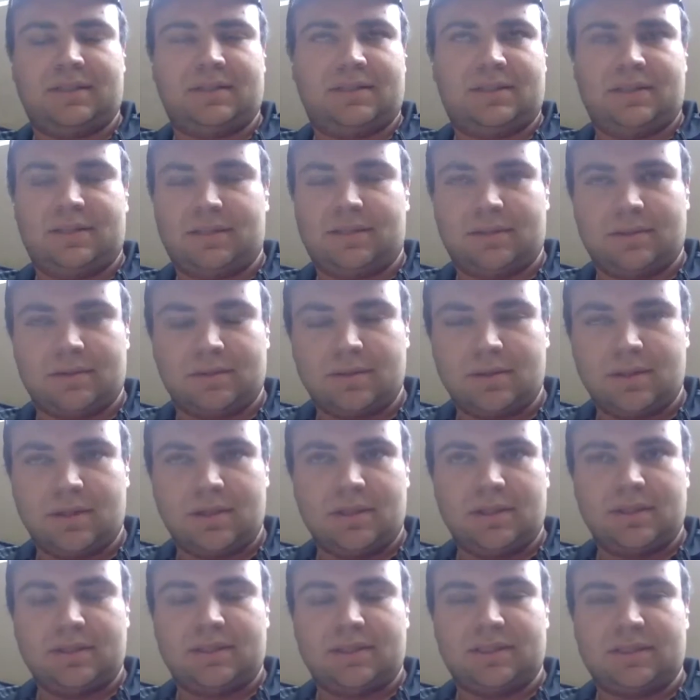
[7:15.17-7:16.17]
to
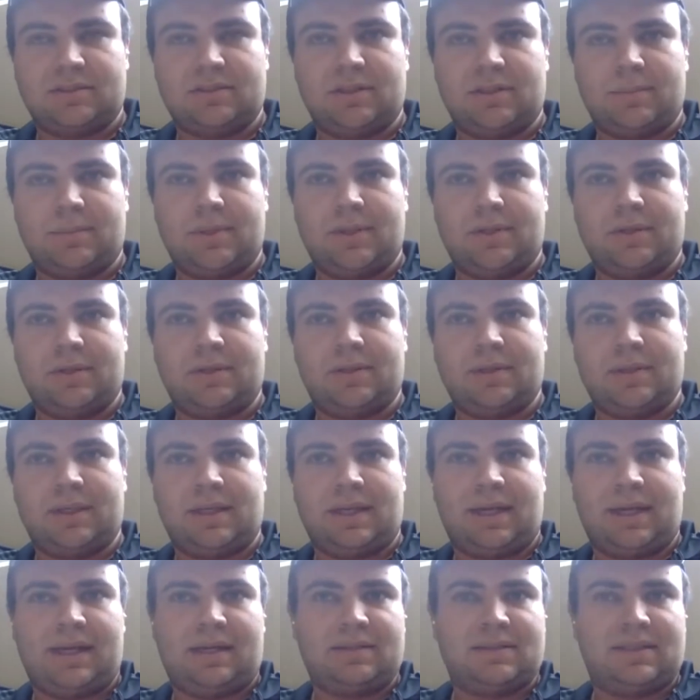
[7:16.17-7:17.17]
distribute. It
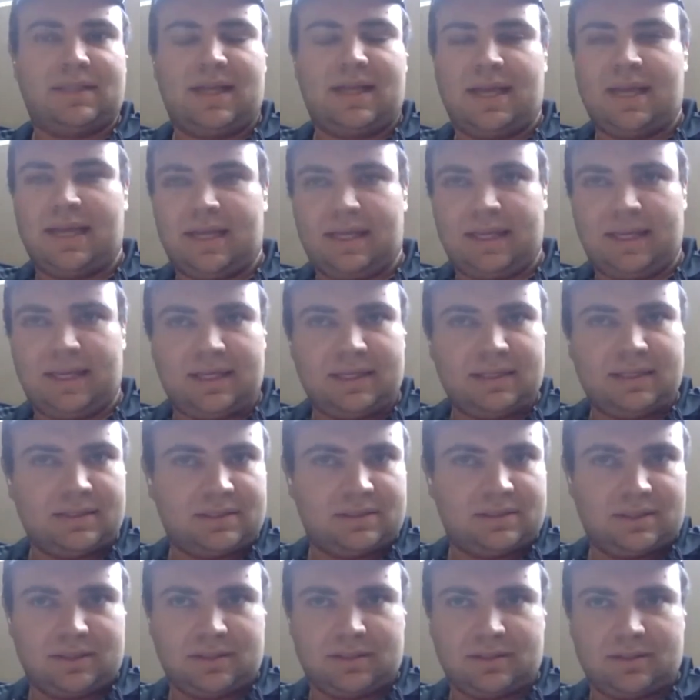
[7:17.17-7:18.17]
allows the AEs
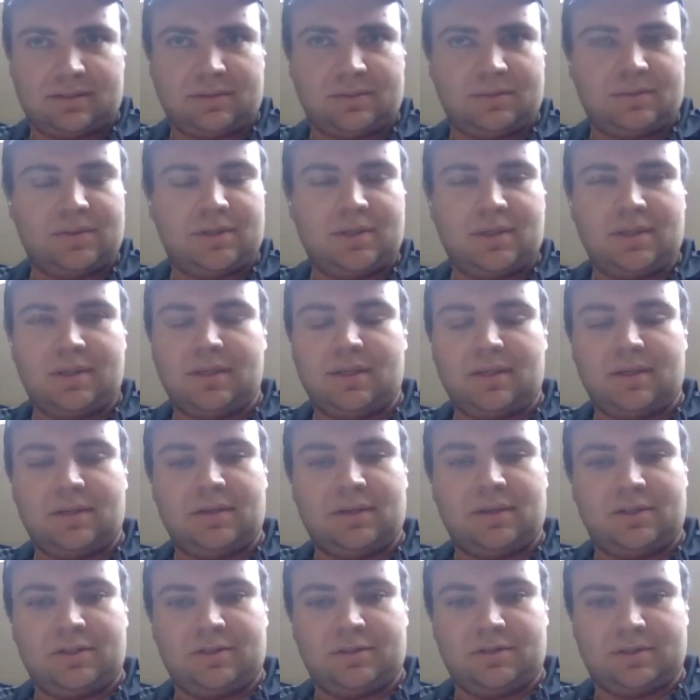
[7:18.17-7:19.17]
to
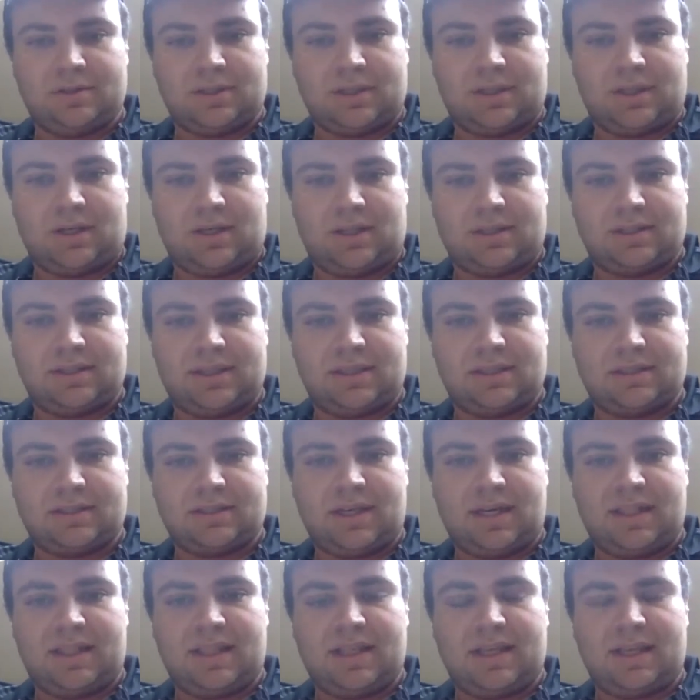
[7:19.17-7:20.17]
use the content.
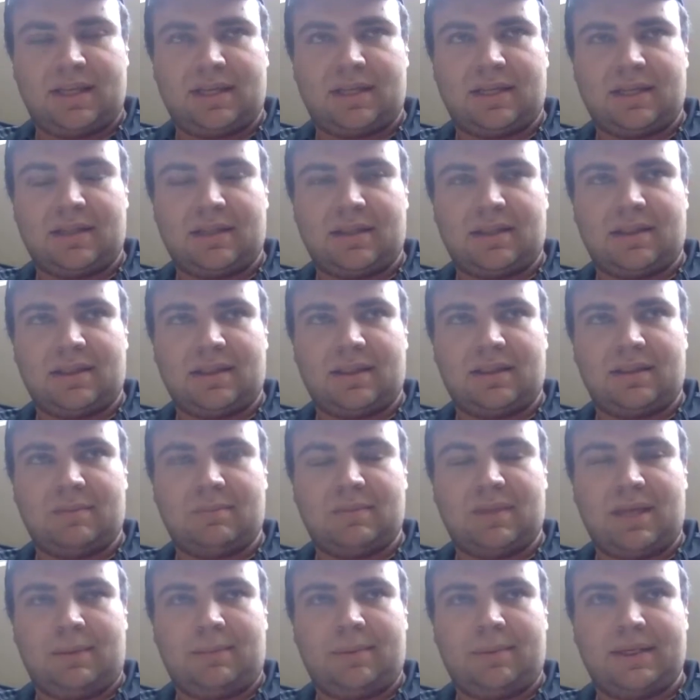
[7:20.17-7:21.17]
So I think
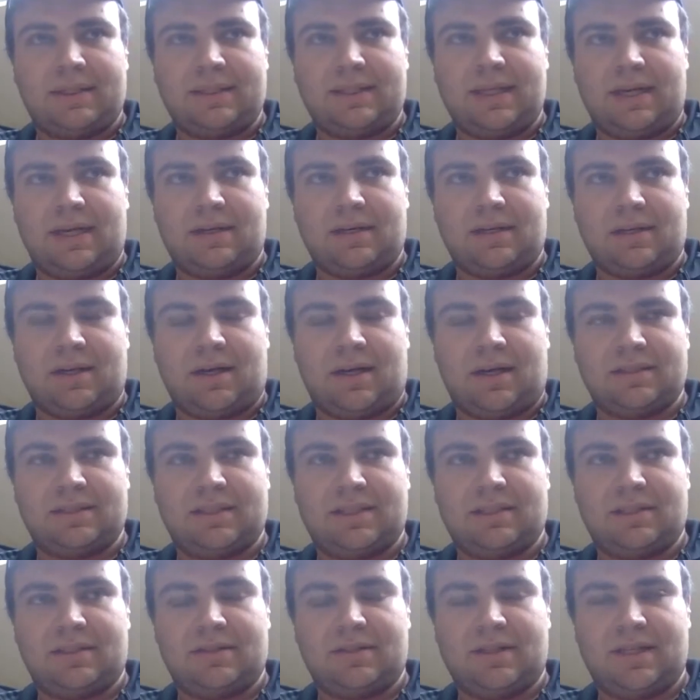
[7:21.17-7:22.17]
doubling down on
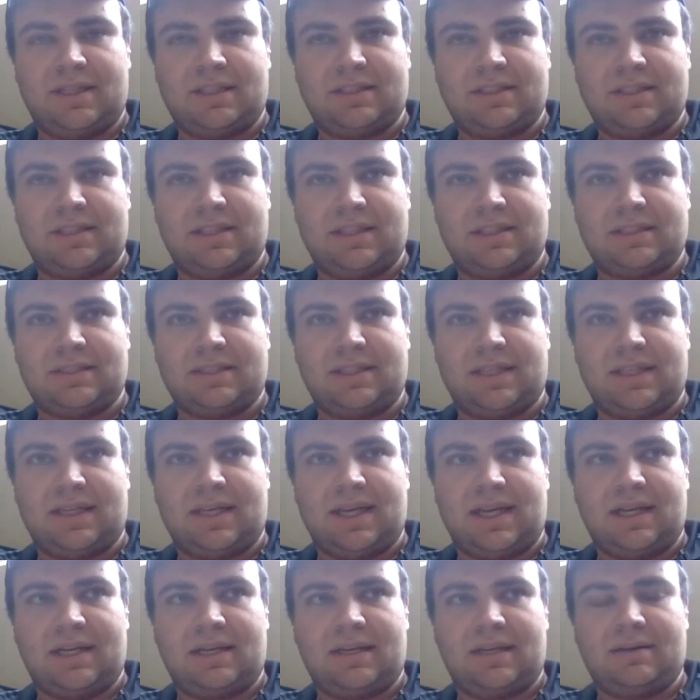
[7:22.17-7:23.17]
content creation has like
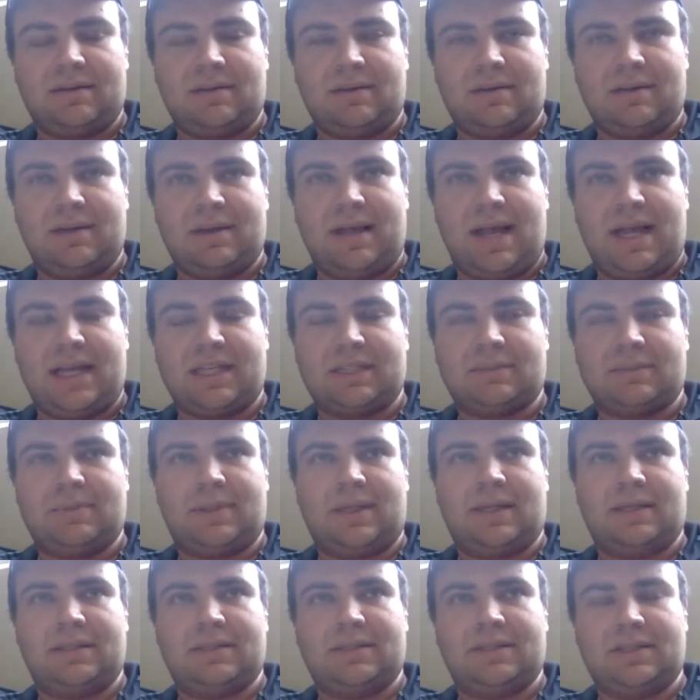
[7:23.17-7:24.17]

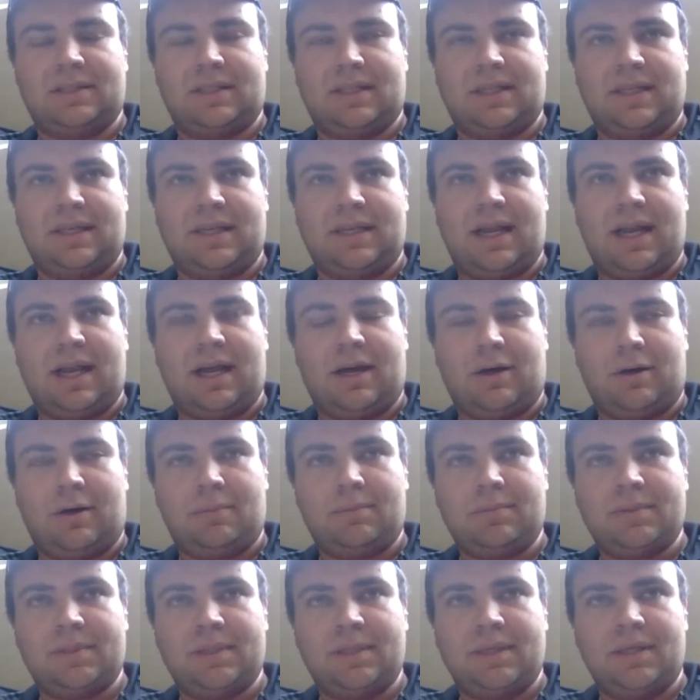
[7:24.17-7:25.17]
exponentially
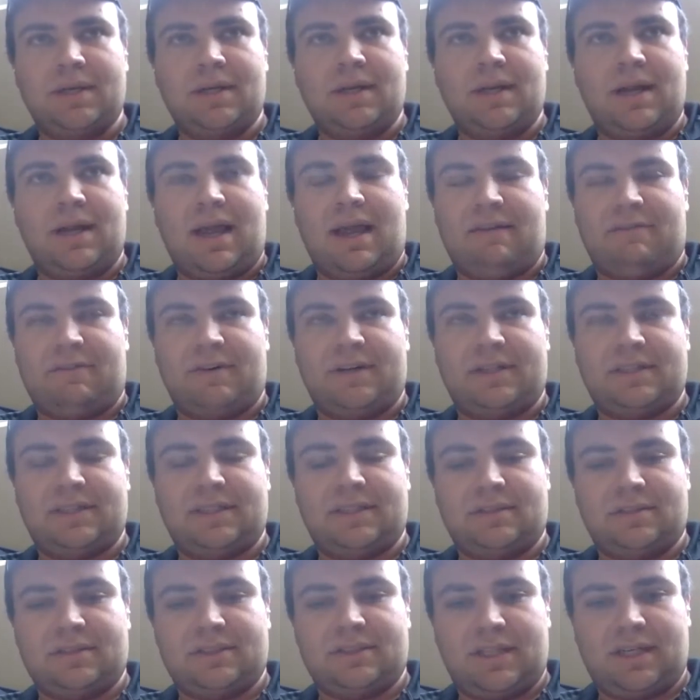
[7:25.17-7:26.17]
helped every
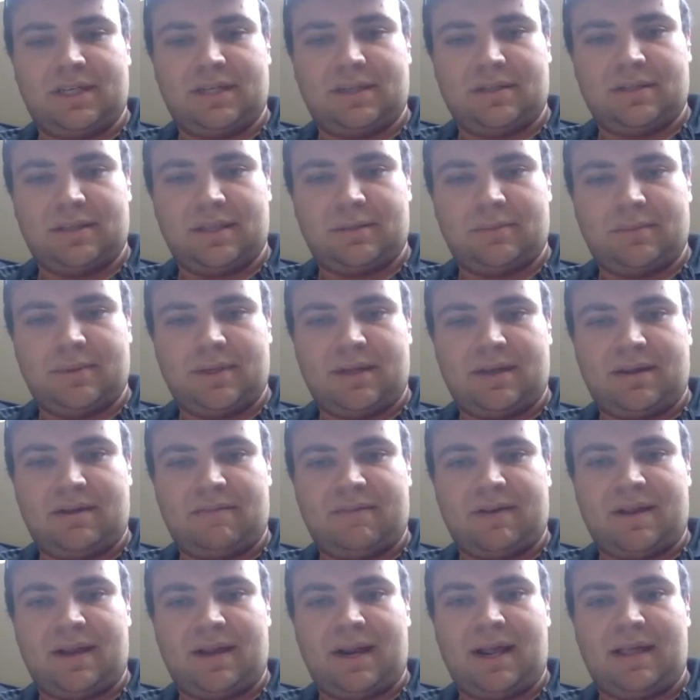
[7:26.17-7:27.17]
single channel that we
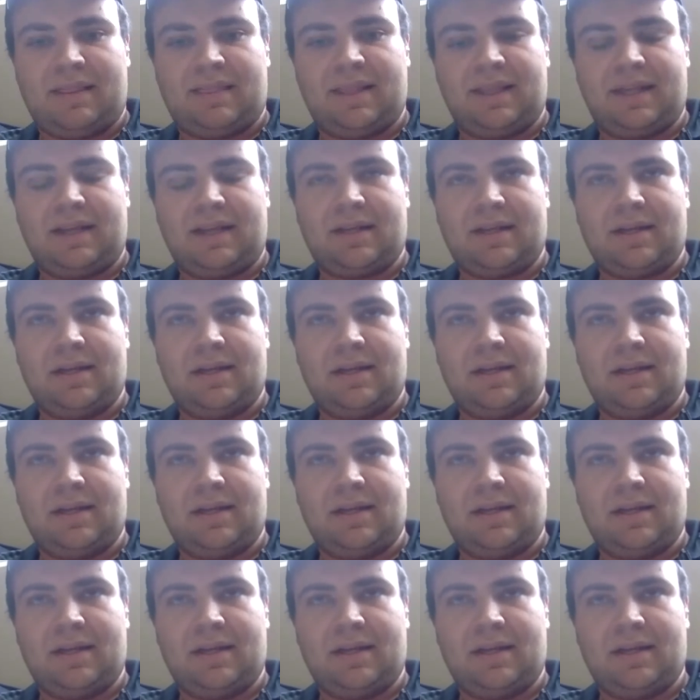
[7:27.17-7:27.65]
have. I think